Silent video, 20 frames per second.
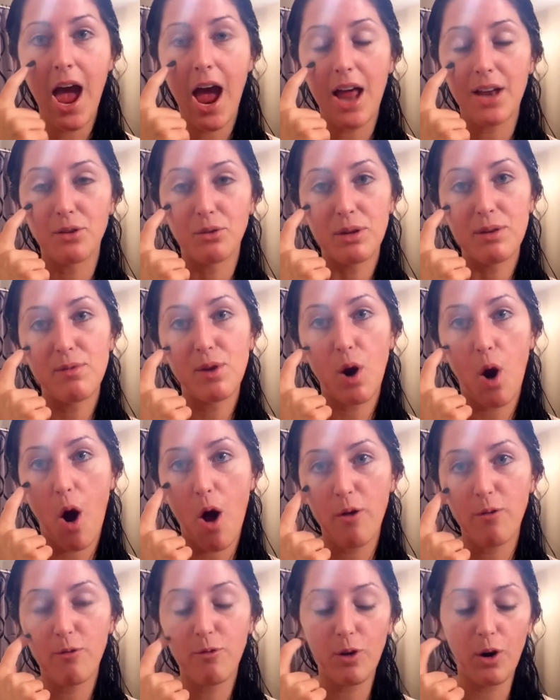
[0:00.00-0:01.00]
And you leave it
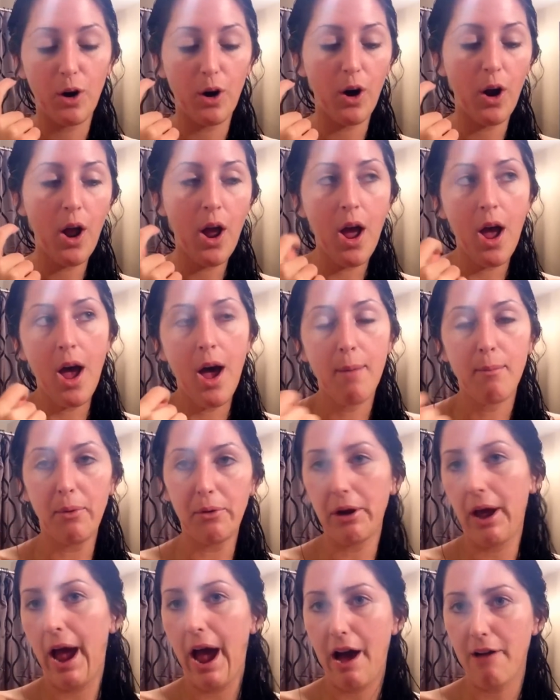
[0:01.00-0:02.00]
on for
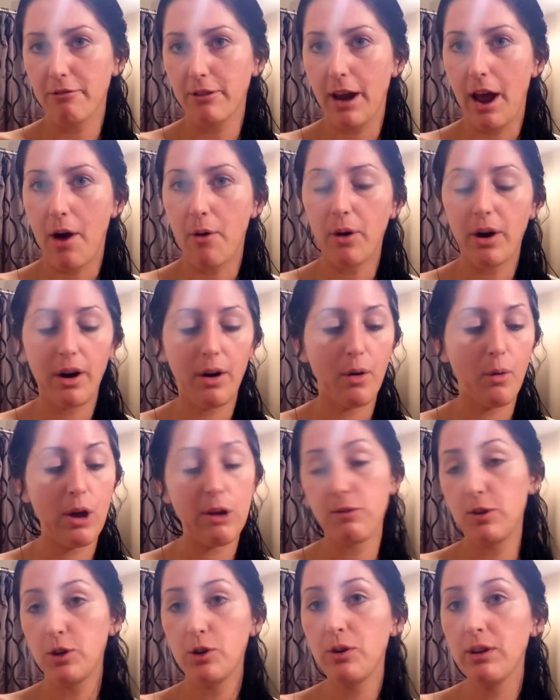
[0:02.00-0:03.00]
about a half an hour.
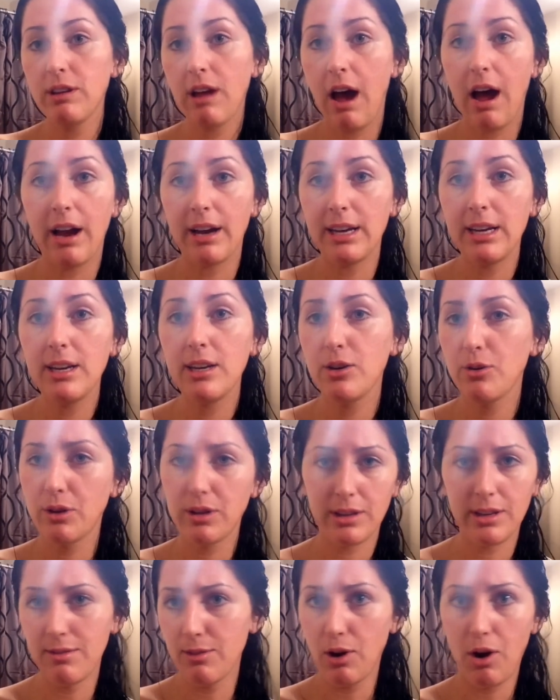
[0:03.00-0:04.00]
If you're doing the honey, you
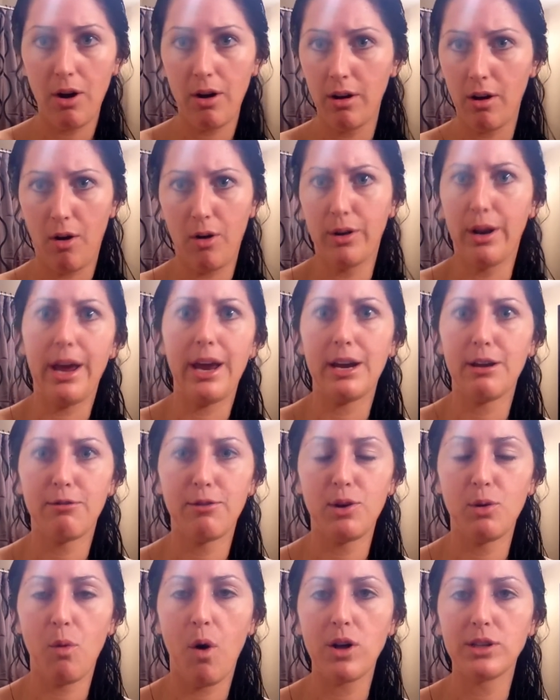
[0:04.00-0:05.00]
can leave it on all night
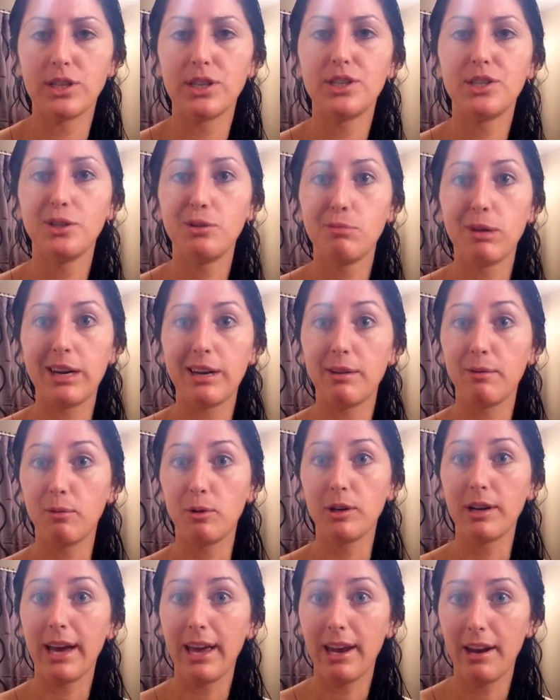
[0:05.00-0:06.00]
if you wanted to, but it
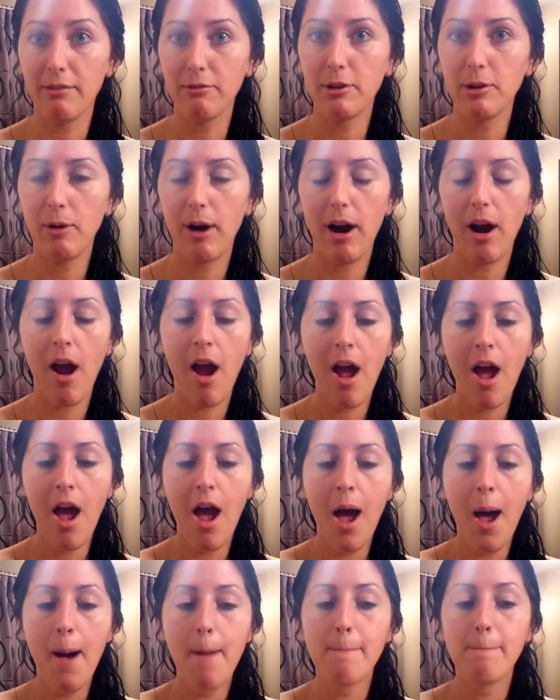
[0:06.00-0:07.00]
will get everywhere.
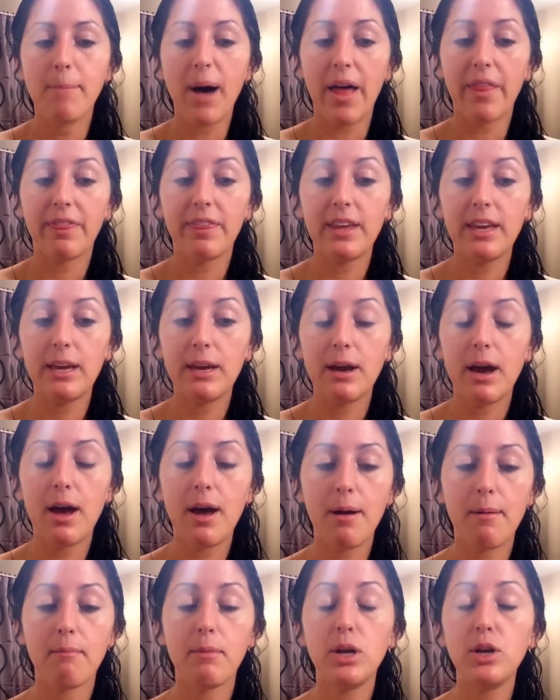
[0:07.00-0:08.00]
But the
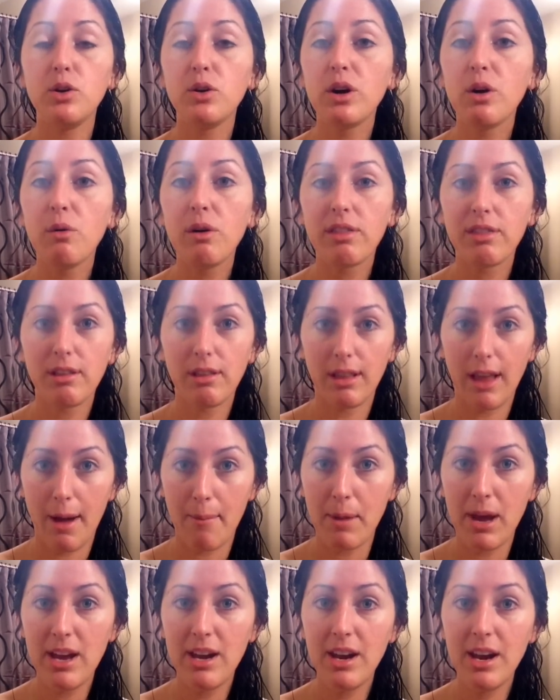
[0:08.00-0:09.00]
Manuka with the
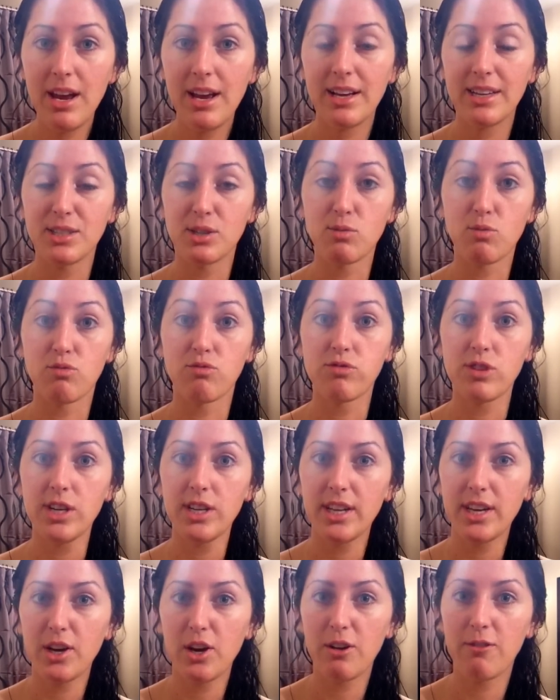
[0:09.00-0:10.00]
lemon is
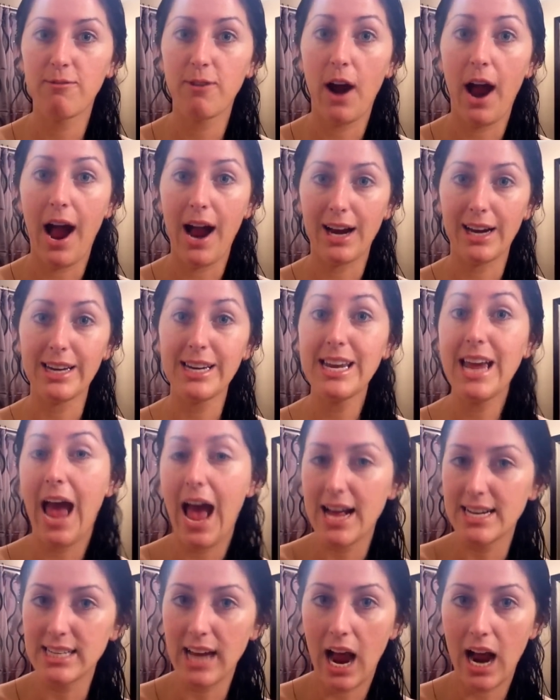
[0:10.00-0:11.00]
really good for acne
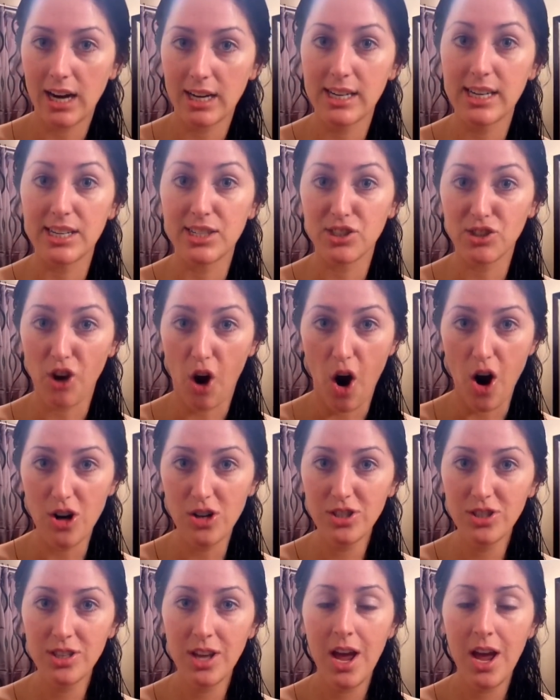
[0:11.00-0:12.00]
and acne scars.